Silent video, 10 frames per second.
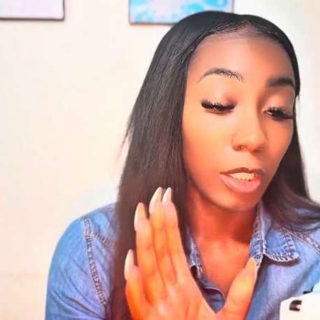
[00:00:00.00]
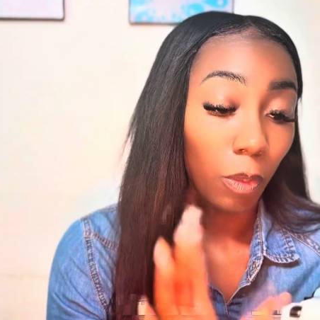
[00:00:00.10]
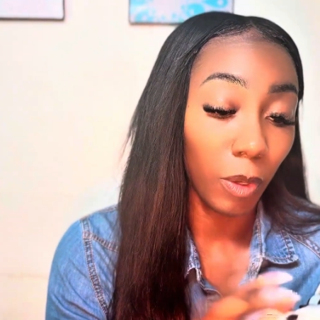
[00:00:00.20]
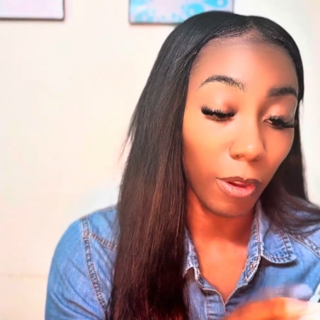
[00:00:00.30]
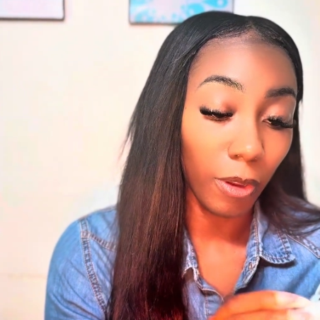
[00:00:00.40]

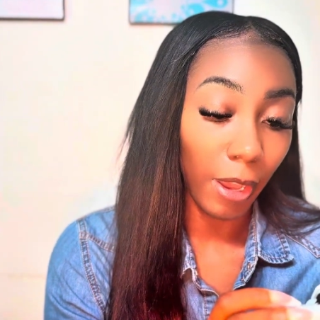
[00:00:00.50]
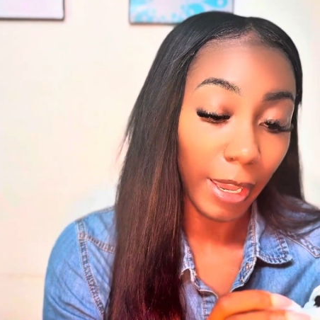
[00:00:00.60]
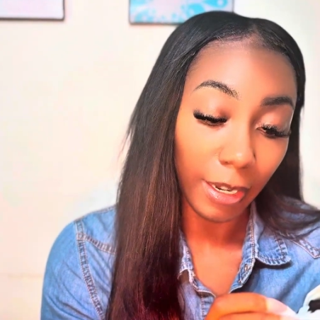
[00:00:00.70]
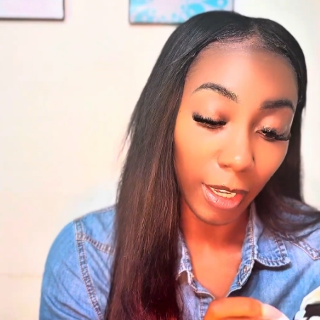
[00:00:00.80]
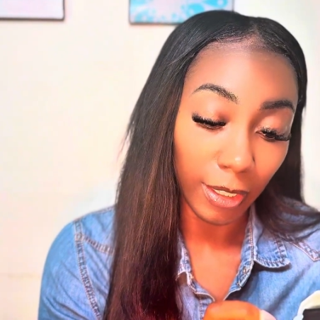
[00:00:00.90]
So we're gonna go
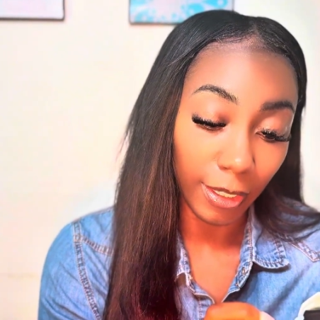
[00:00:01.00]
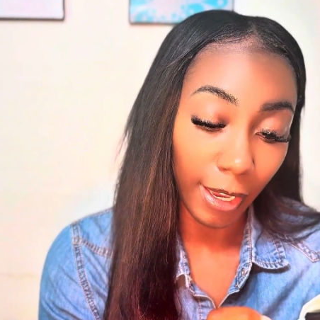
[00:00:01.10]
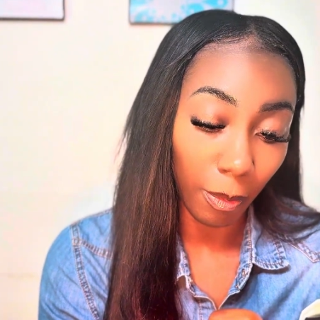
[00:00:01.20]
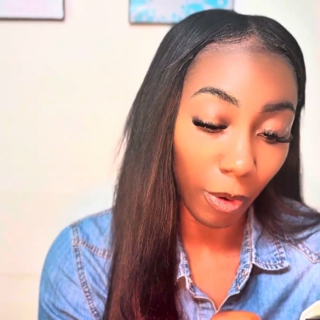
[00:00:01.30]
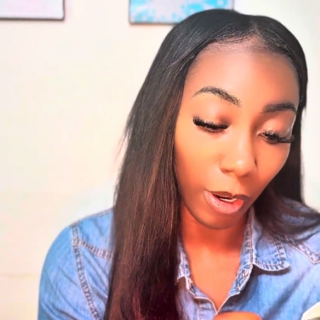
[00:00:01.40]
ahead and cut the
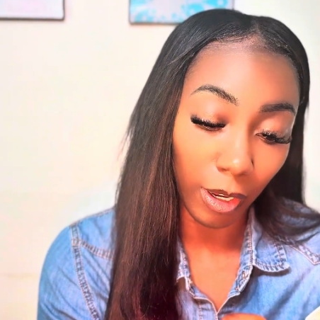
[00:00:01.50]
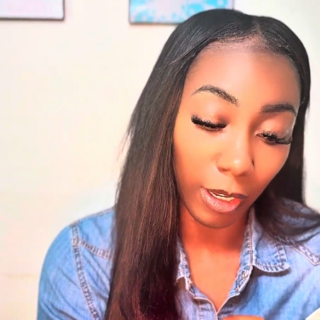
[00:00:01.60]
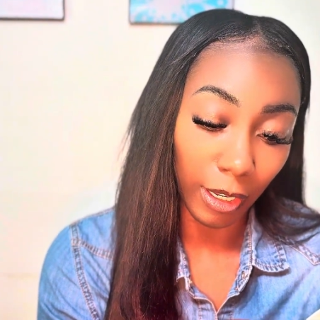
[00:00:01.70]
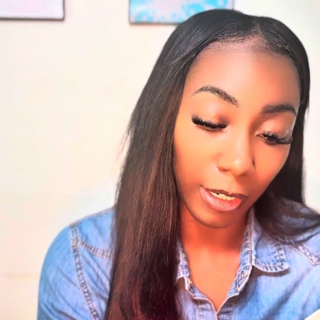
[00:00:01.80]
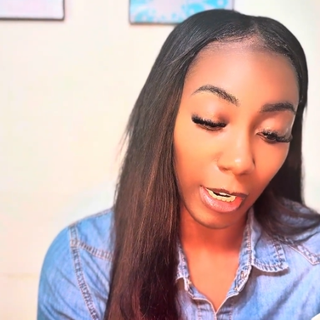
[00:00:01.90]
camera
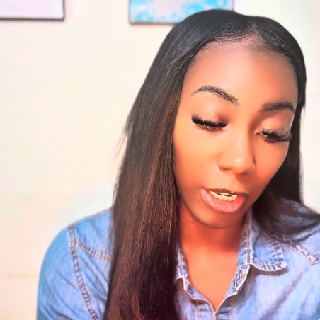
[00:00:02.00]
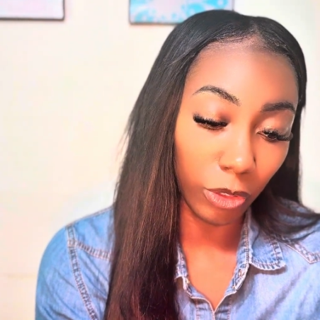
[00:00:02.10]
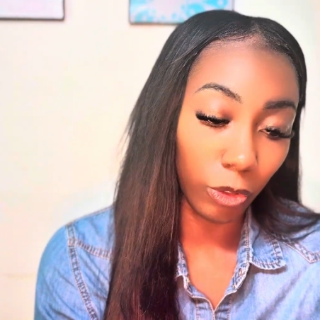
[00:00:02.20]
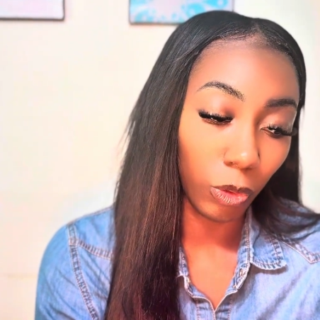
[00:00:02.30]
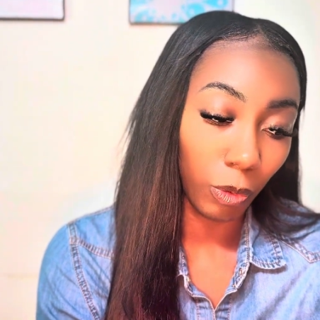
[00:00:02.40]
on
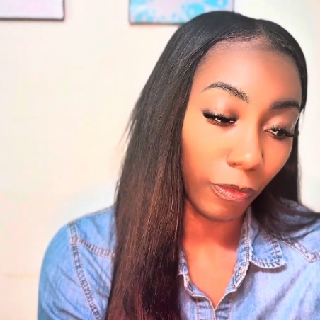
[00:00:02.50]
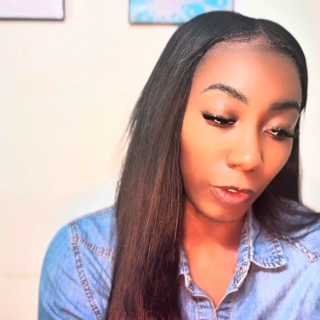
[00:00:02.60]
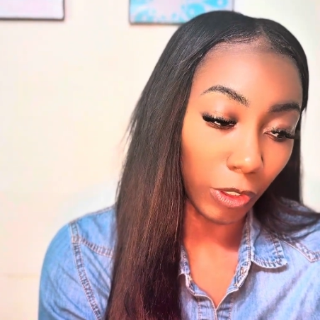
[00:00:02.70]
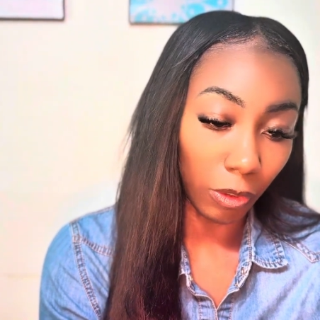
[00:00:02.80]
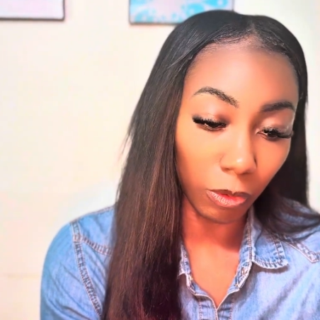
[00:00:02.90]
and do the
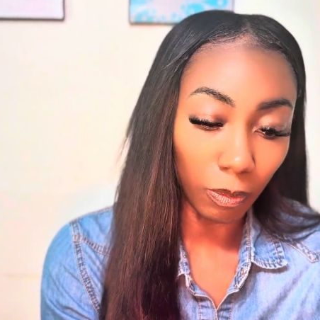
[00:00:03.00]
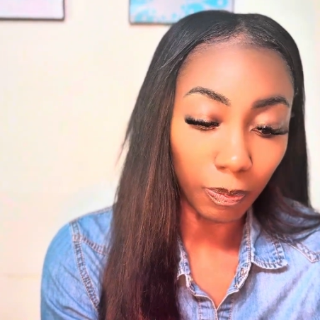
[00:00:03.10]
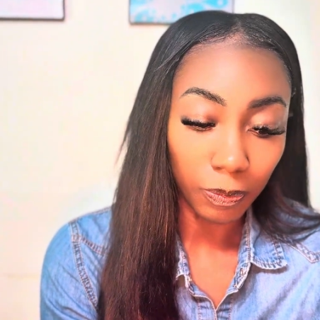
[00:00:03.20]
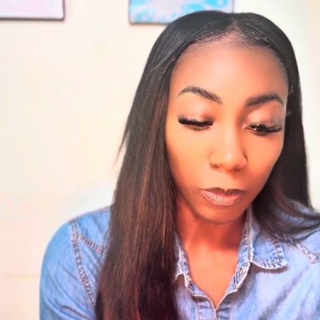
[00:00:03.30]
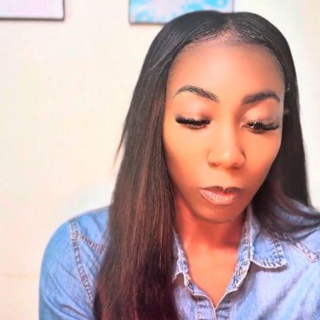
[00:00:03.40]
review.
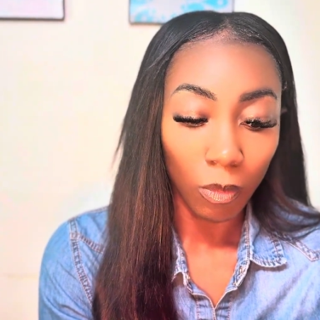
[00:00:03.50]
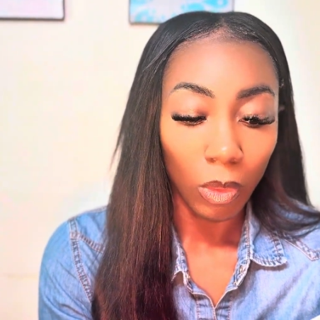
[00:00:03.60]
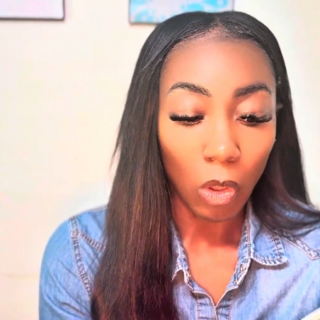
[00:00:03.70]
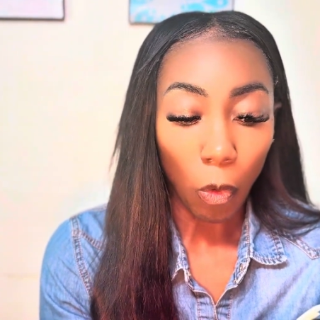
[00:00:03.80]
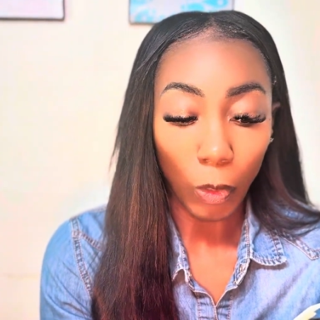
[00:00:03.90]

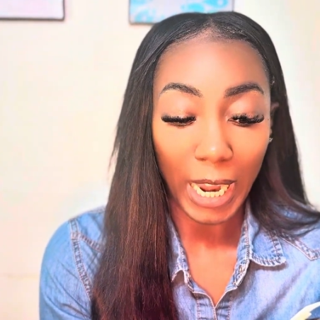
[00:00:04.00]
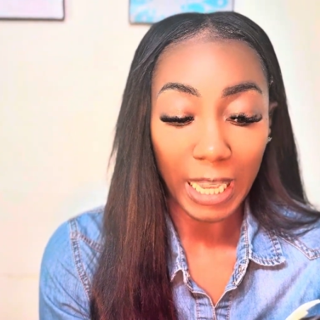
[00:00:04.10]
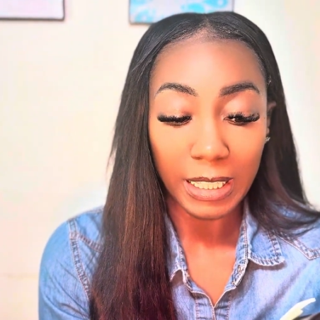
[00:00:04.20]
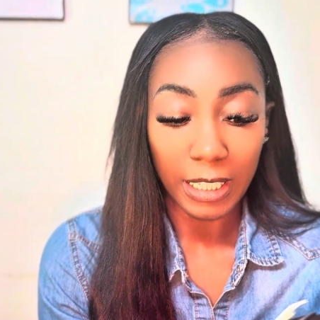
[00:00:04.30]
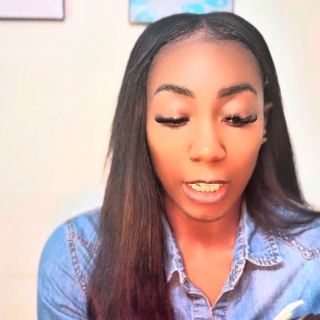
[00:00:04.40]
When
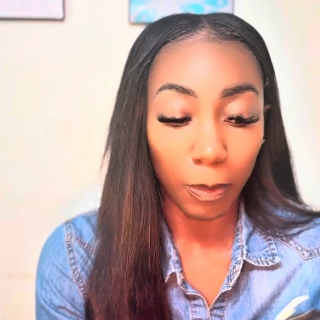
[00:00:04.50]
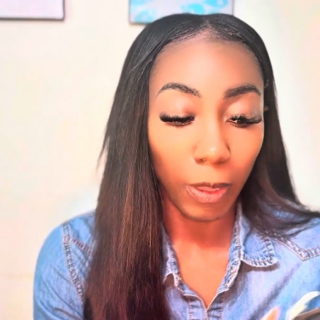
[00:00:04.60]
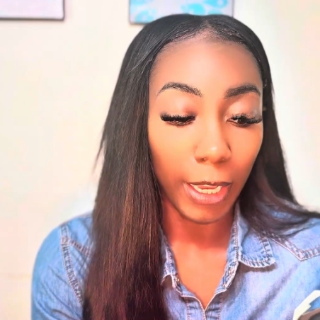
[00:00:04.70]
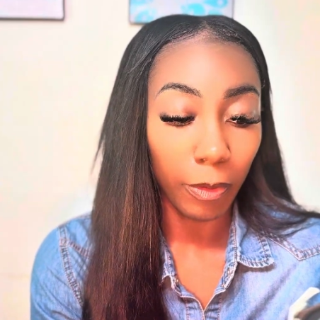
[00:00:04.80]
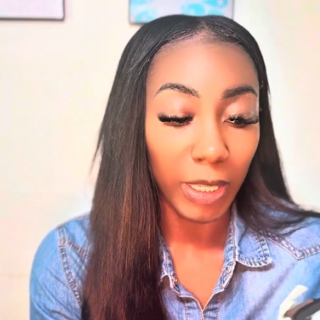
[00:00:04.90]
I did
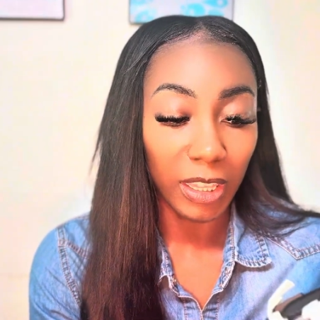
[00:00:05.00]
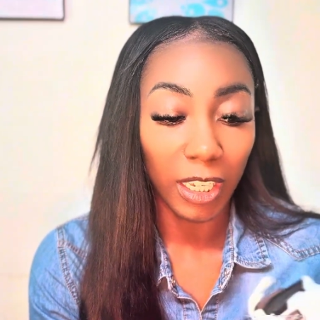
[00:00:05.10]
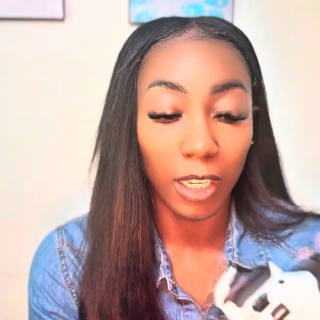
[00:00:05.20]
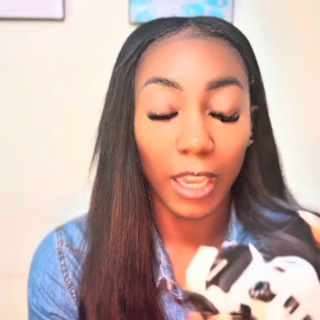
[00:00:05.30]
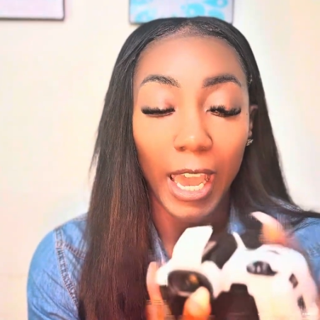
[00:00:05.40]
play with
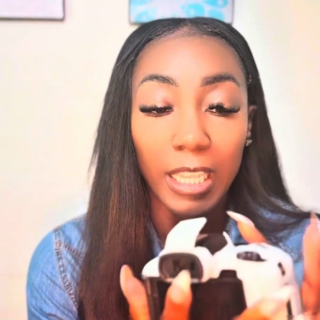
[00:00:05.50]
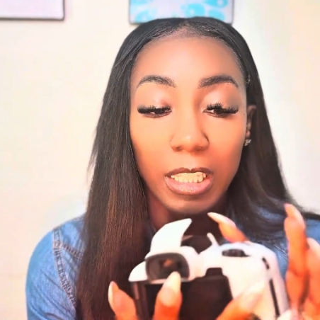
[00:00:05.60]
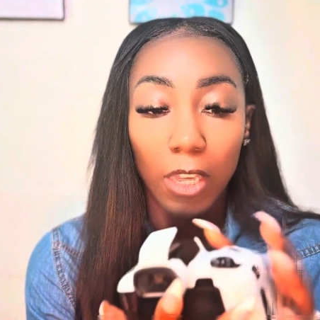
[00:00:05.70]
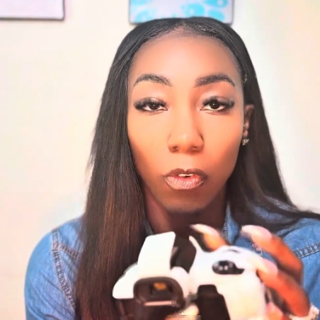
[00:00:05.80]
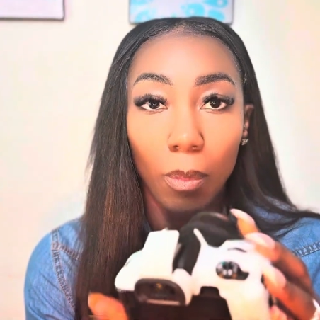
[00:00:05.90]
it, it has
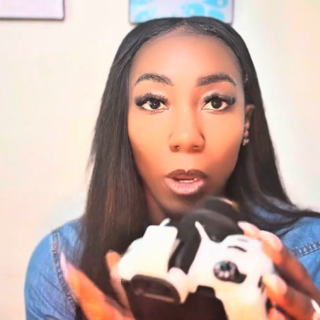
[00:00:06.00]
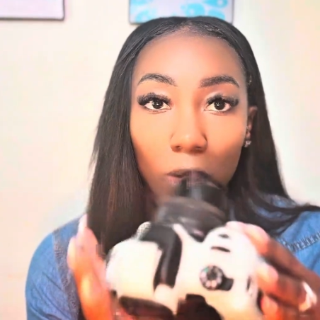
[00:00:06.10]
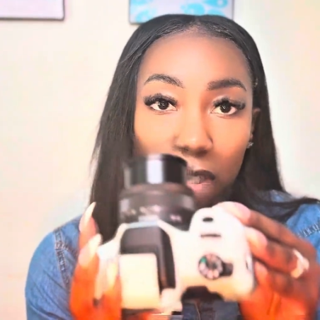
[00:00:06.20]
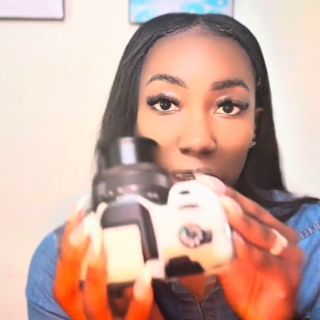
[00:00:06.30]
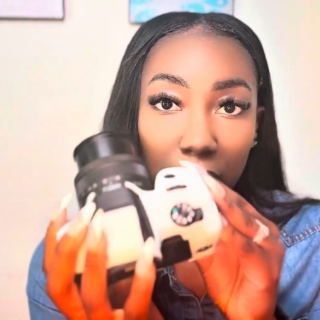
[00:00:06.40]
several
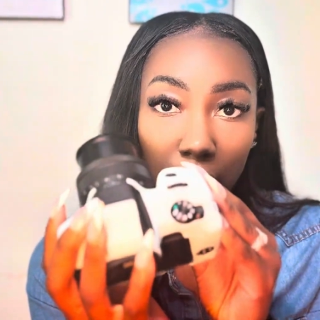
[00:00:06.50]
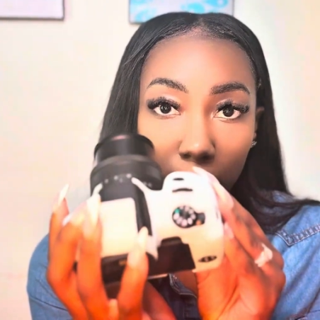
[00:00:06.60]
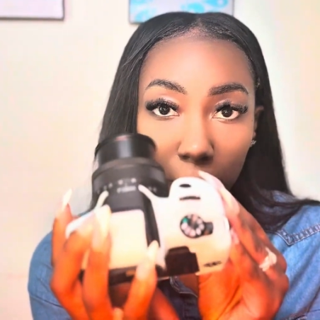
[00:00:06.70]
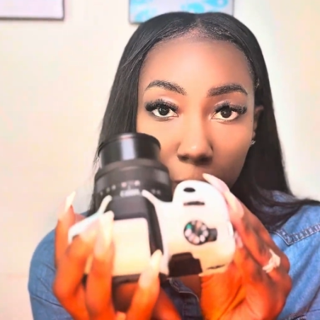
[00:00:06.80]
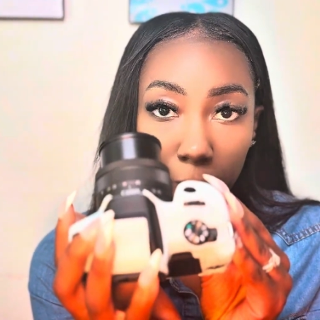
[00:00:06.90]
modes at the top.